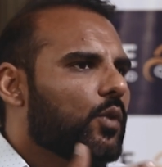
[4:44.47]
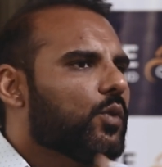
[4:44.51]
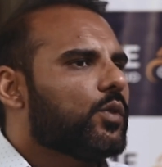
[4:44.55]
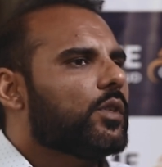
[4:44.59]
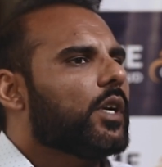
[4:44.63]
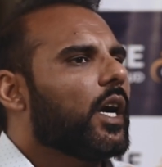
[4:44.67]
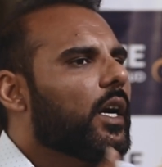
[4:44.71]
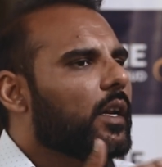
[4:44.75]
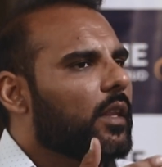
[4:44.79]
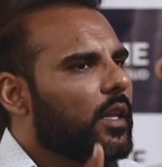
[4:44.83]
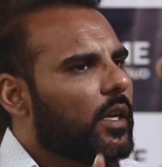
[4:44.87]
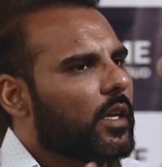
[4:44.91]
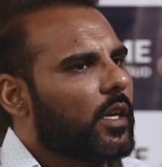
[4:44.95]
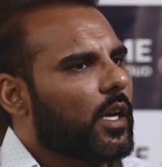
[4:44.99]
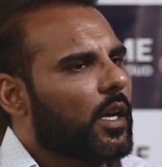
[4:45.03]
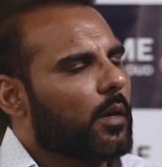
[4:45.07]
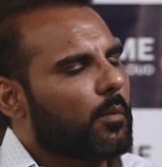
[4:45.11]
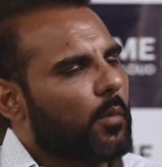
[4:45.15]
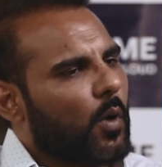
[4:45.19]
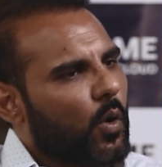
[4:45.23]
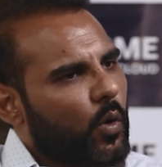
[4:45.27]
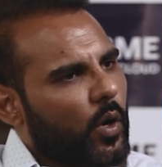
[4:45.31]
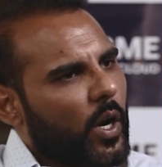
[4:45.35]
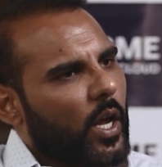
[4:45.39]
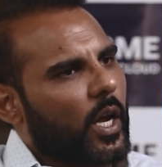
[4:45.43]
to start
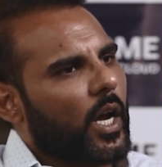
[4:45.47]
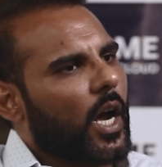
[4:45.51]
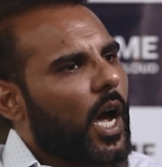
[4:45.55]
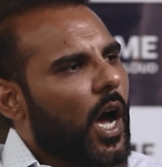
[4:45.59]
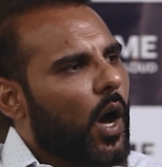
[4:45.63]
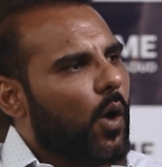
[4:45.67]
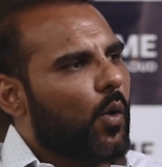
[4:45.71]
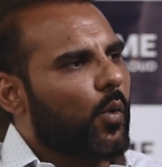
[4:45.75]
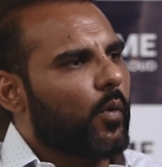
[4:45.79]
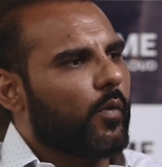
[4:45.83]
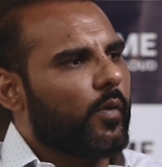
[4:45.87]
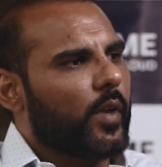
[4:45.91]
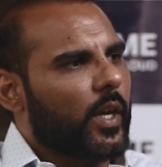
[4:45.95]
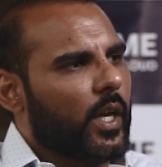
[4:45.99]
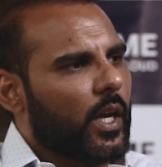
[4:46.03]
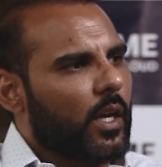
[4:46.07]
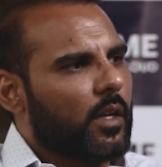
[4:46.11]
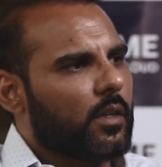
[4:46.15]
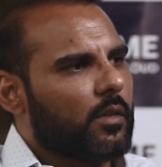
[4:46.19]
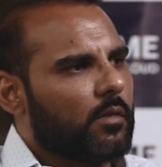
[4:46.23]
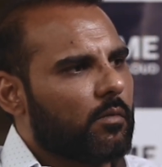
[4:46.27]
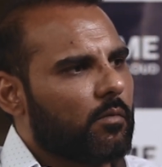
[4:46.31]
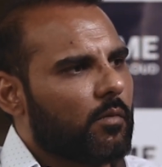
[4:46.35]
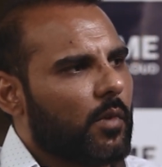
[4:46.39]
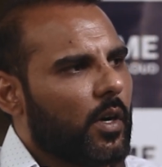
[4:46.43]
thinking about how we
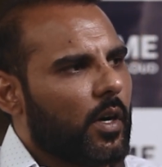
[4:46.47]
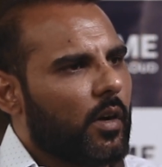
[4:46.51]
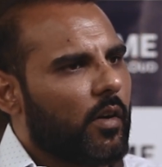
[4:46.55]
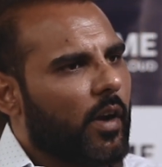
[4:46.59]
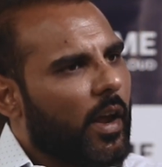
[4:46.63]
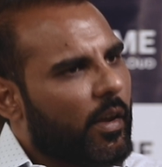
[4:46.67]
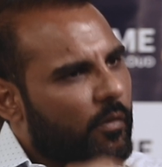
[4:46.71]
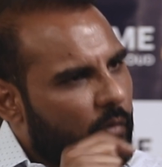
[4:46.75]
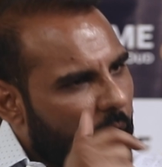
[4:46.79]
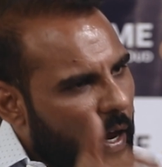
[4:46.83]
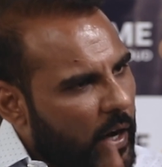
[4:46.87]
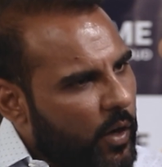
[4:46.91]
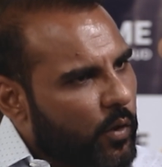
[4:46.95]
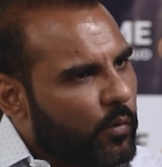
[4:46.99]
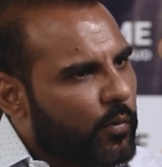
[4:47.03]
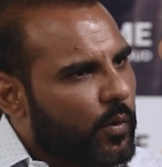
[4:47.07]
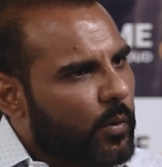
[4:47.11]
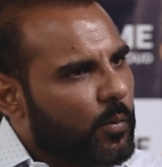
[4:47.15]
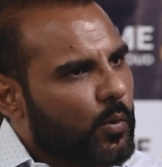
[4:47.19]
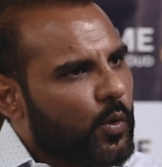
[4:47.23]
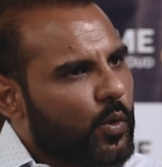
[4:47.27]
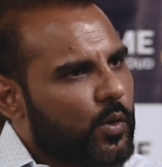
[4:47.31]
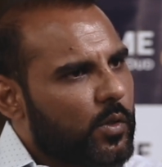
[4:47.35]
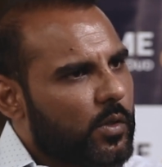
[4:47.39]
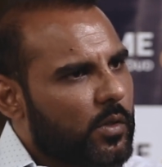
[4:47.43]
can drive value
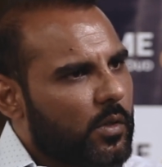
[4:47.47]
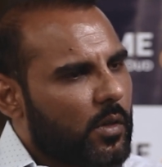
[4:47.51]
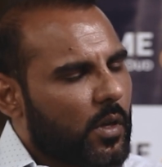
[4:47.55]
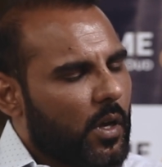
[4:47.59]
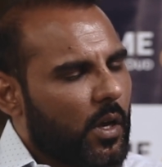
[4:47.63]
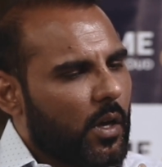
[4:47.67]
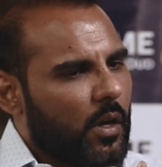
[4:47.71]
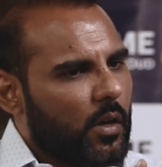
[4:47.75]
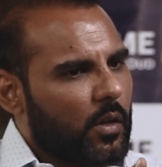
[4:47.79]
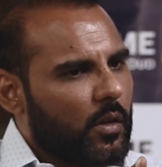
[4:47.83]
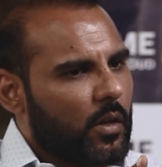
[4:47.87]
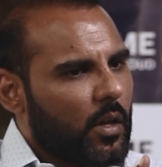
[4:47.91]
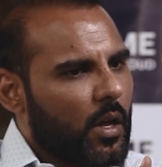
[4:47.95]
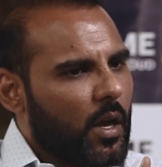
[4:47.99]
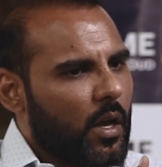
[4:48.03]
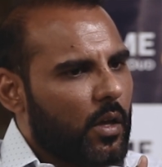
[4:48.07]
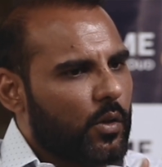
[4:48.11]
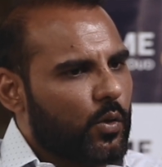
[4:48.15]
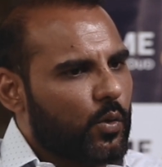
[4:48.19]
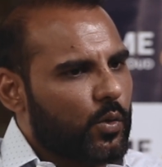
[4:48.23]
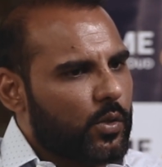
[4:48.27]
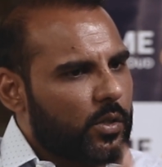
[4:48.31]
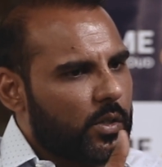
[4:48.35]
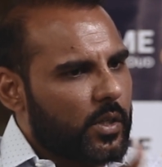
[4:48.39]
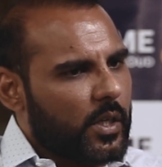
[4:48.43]
from
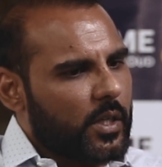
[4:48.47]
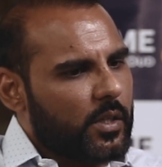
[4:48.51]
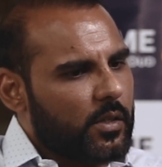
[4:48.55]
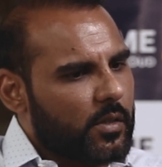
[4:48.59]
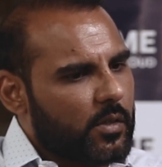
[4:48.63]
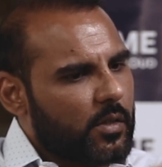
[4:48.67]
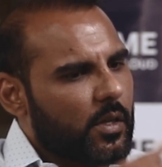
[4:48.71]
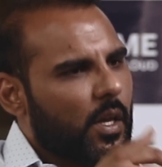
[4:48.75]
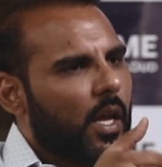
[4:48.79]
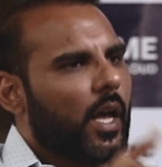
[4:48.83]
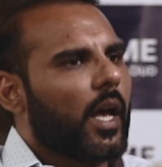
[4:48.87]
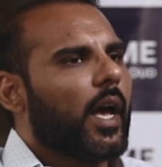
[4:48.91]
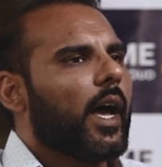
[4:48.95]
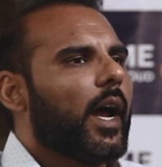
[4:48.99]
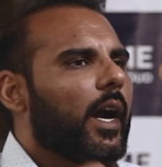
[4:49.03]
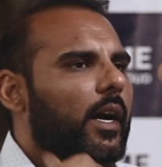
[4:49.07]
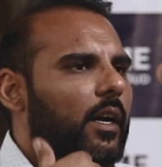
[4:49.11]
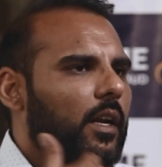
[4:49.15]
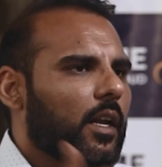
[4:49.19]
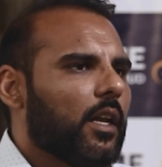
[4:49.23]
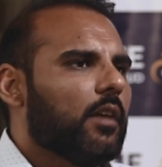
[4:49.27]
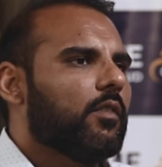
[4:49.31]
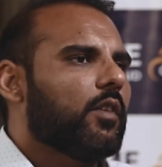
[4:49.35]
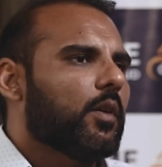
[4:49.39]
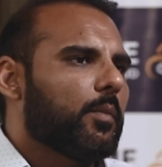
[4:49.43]
those tests
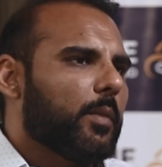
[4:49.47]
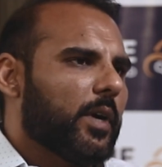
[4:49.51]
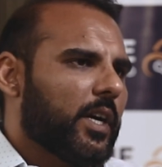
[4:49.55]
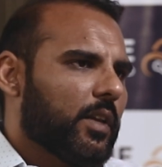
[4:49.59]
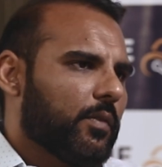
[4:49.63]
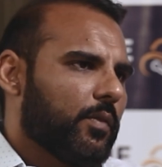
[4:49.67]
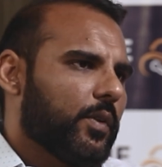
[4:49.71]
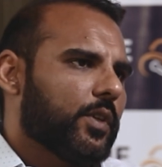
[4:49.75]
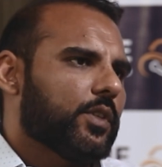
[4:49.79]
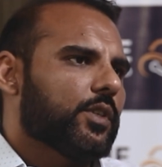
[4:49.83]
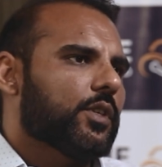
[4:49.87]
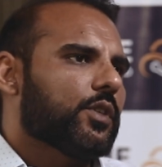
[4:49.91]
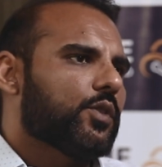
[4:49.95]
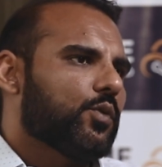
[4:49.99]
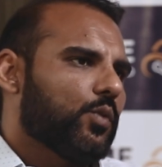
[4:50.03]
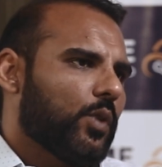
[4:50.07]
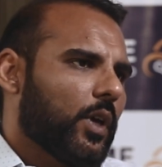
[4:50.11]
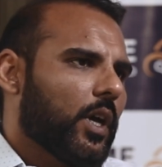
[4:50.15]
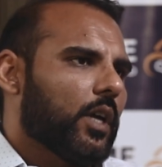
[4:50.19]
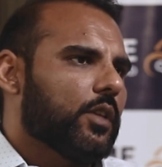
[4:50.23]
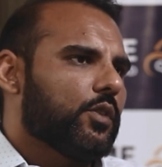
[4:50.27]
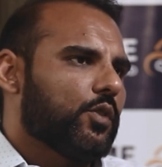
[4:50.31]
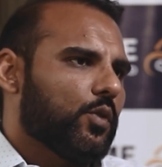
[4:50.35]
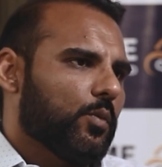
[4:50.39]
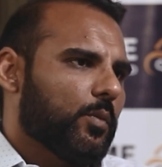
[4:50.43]
and deliver better features to
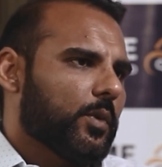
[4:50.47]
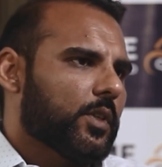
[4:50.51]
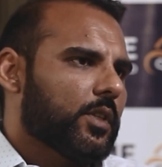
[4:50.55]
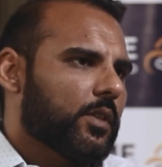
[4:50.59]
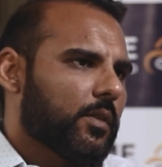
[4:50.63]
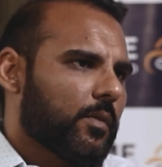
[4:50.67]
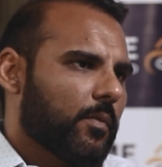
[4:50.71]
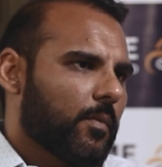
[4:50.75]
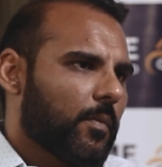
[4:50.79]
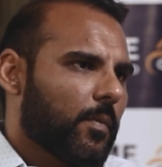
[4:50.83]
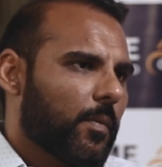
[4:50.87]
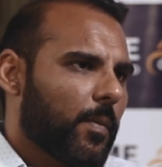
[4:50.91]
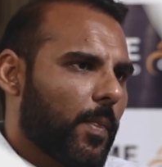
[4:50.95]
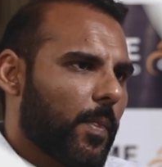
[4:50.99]
the consumers.